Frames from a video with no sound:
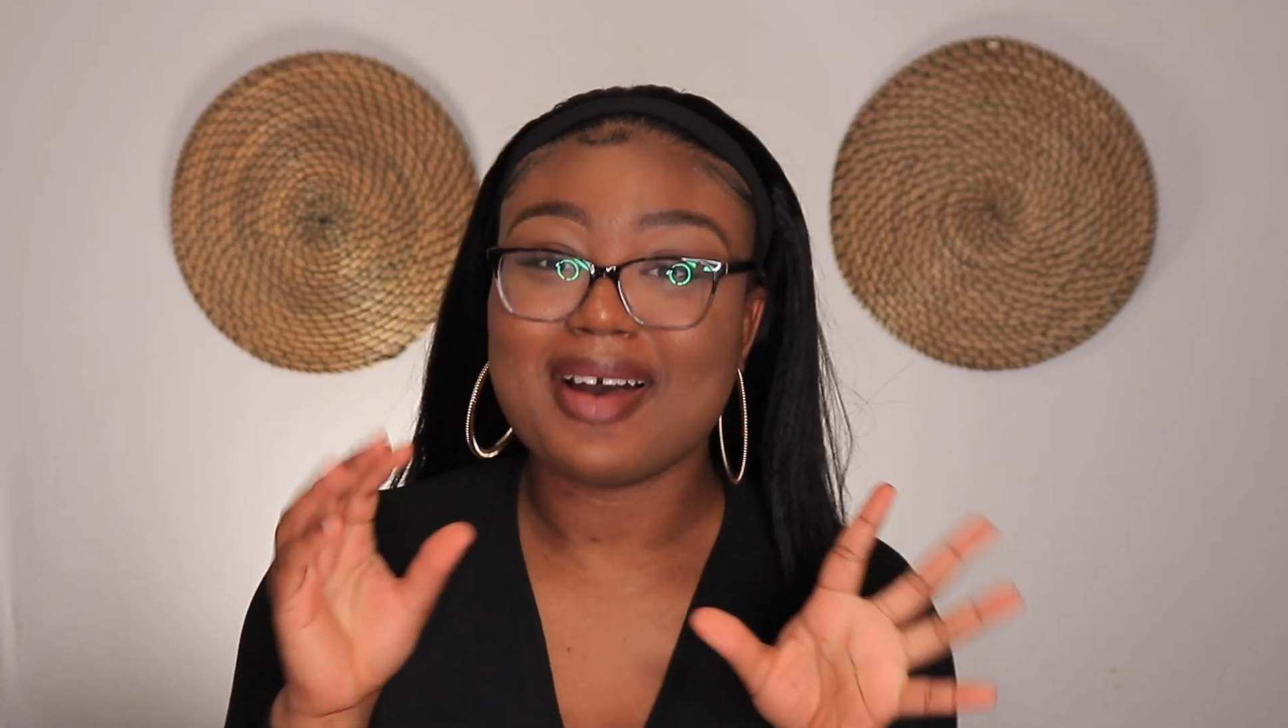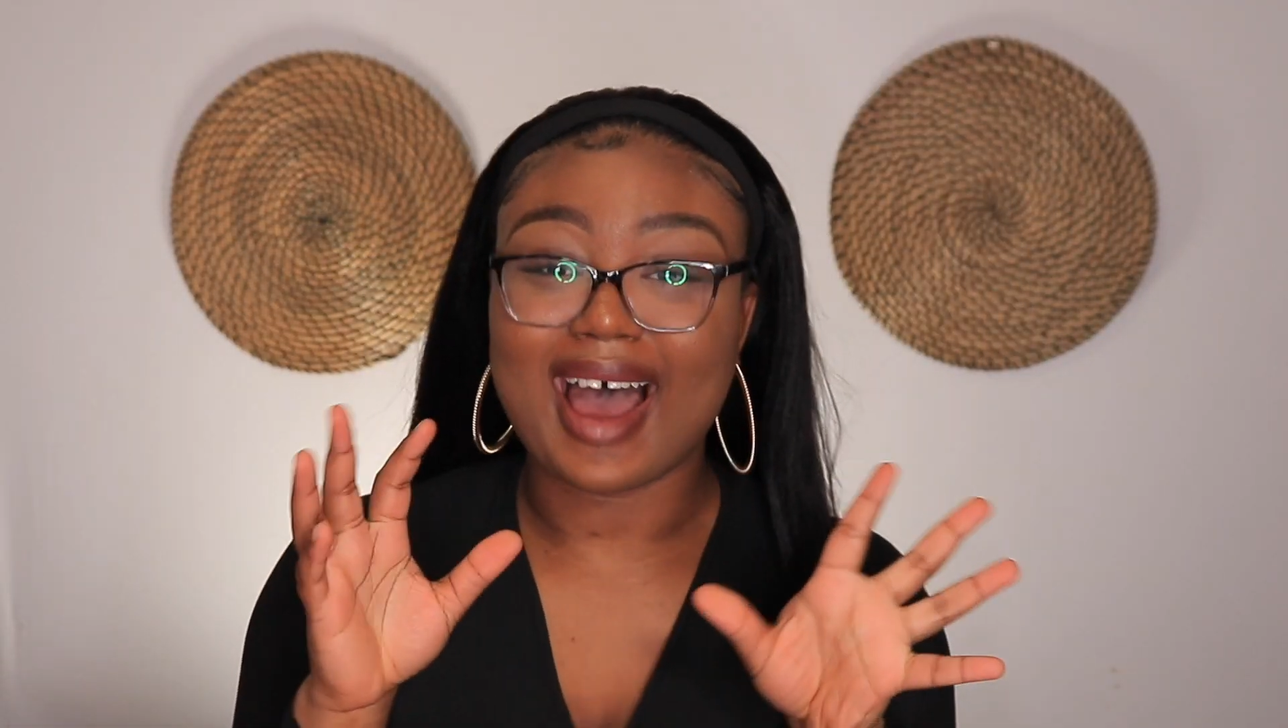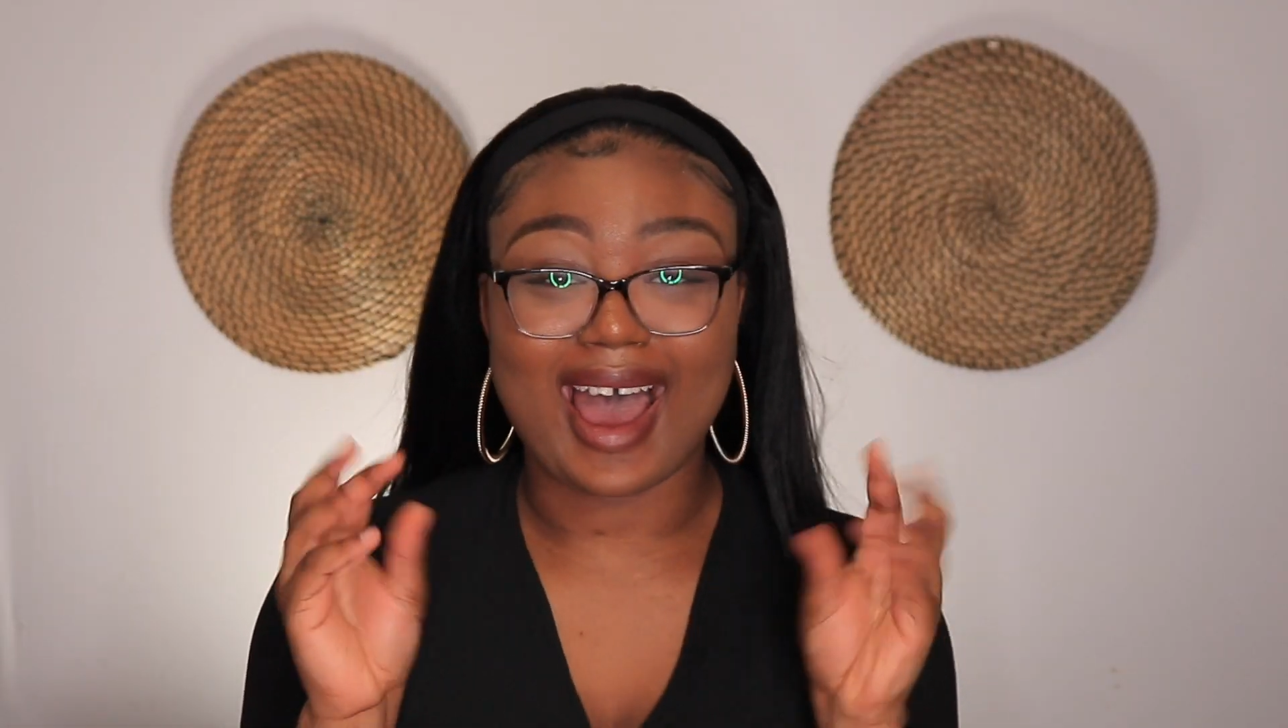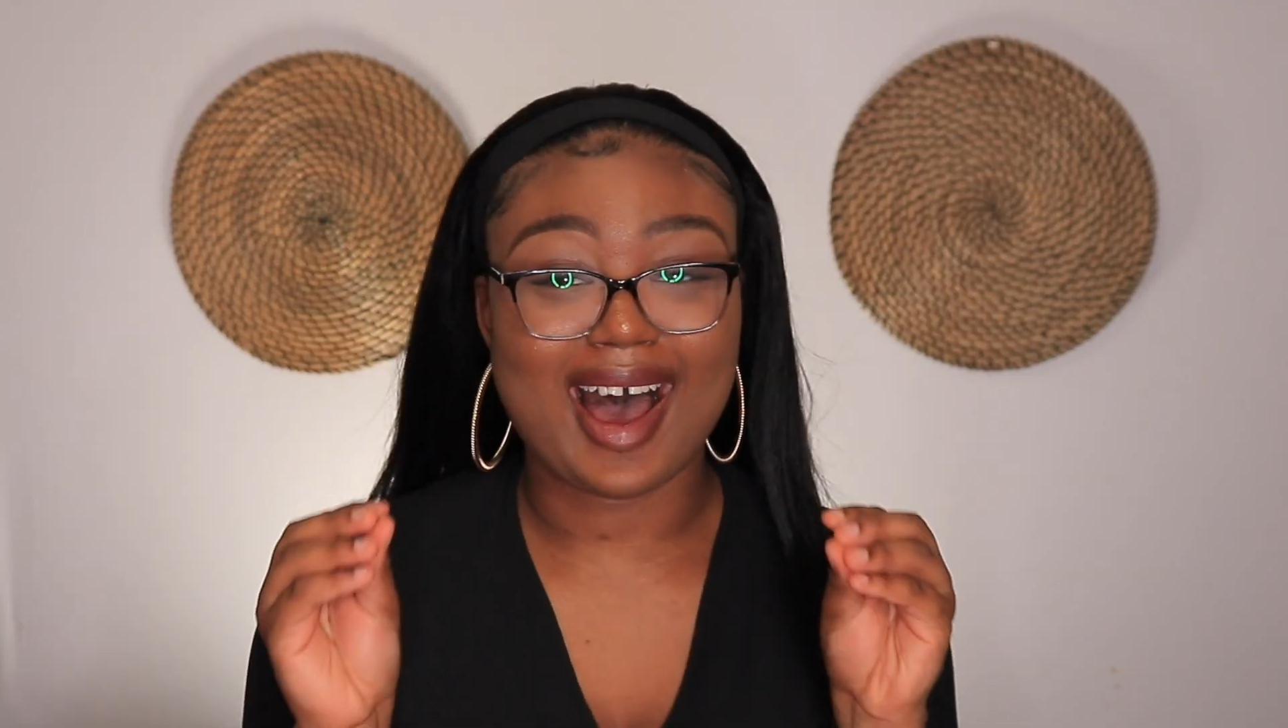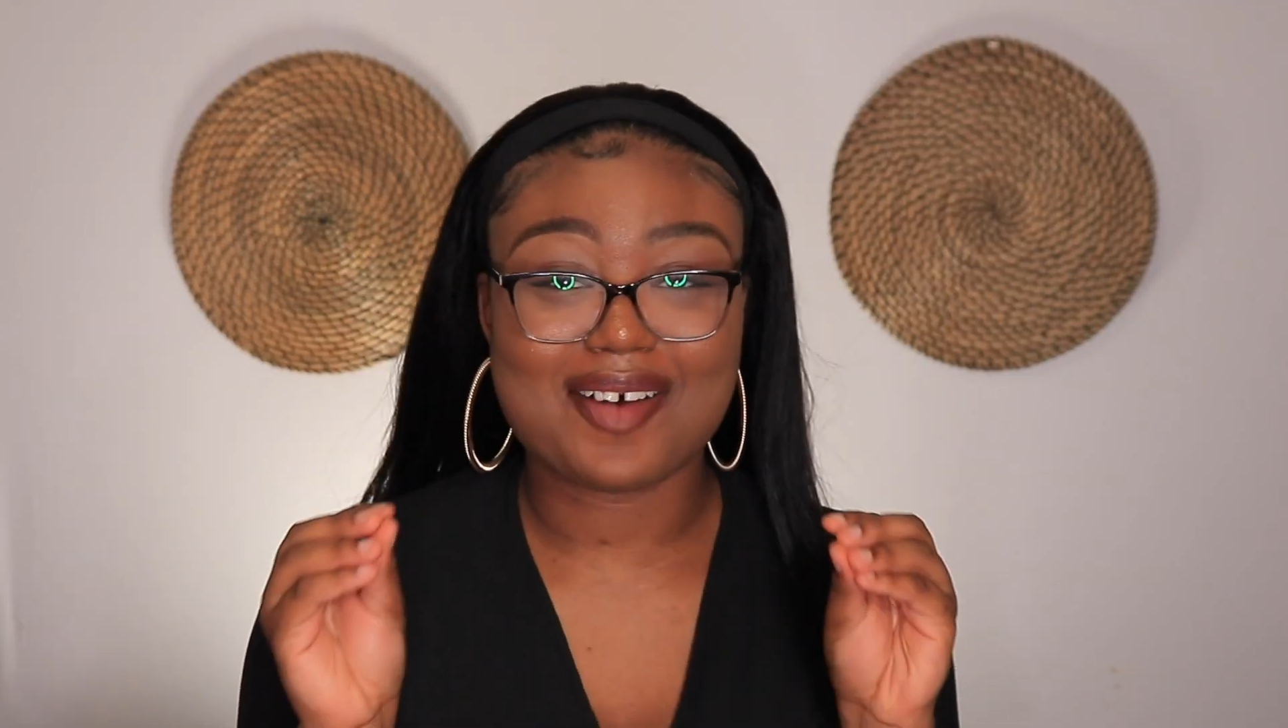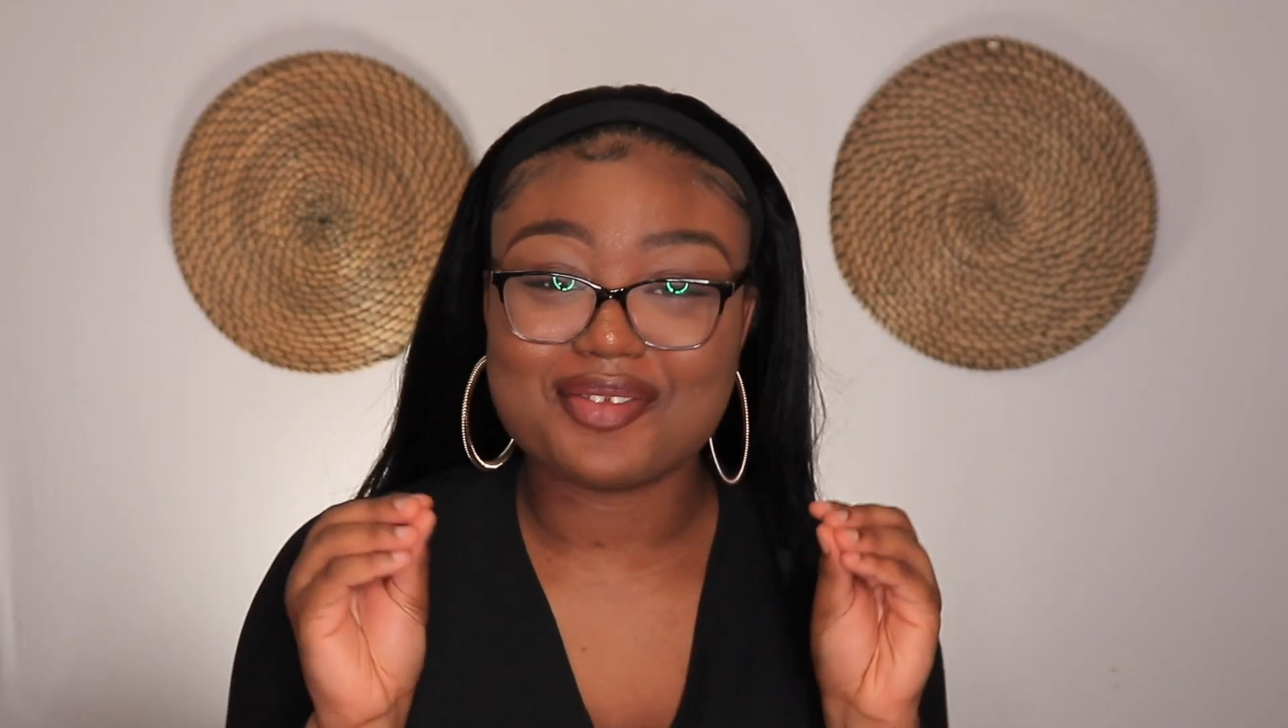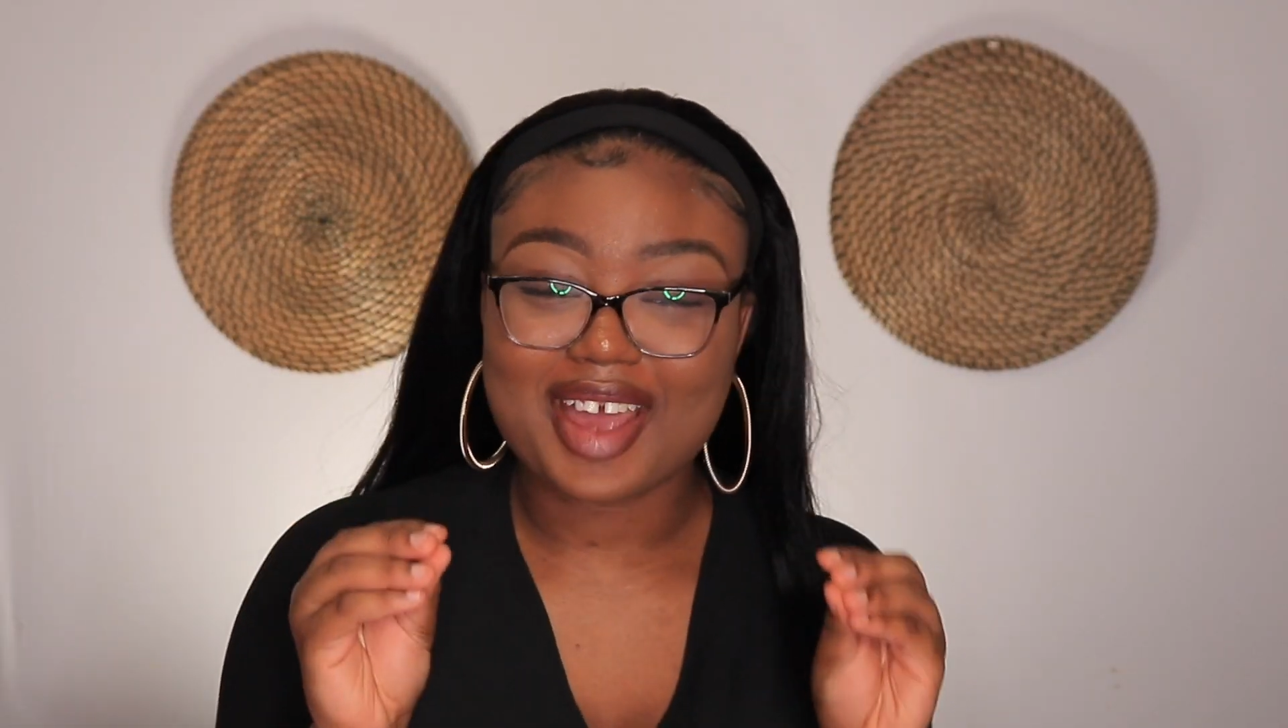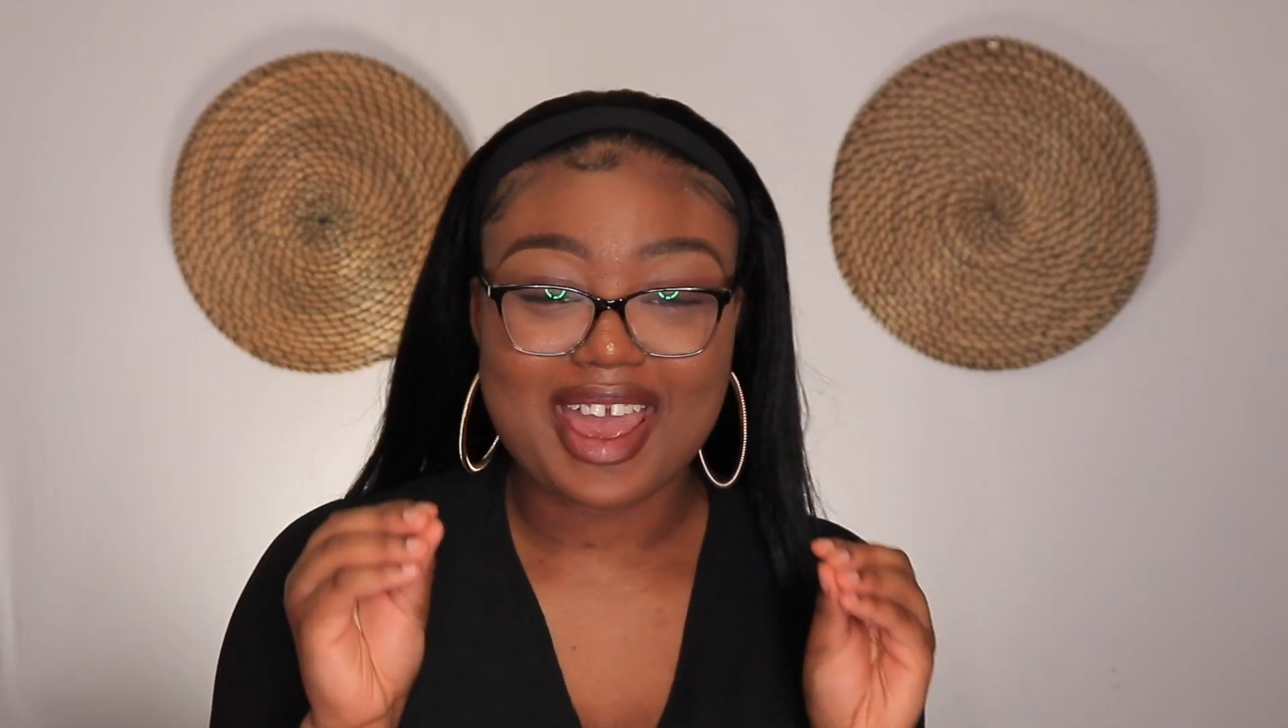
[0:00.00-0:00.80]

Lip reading: I have